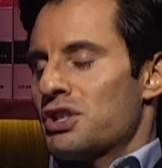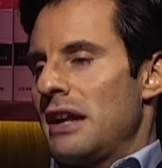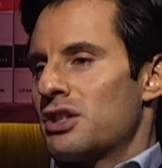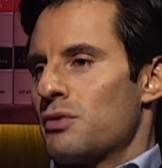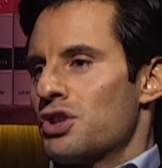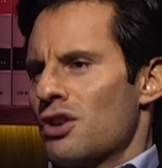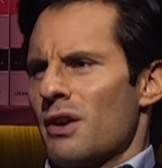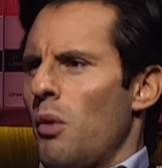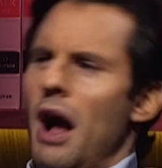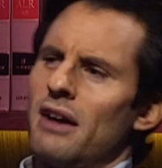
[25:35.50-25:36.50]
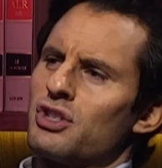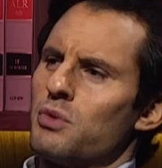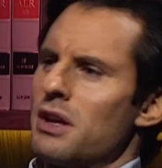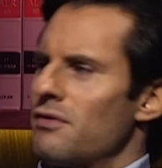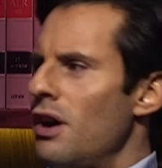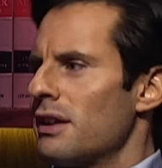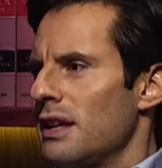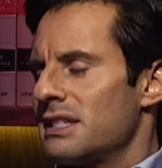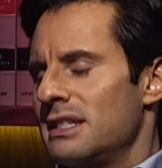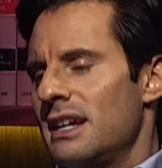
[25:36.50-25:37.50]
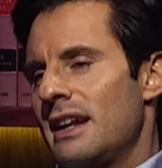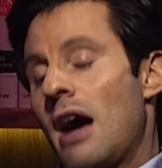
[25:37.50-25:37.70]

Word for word: presented to a jury. Why else would he have run unless he did it?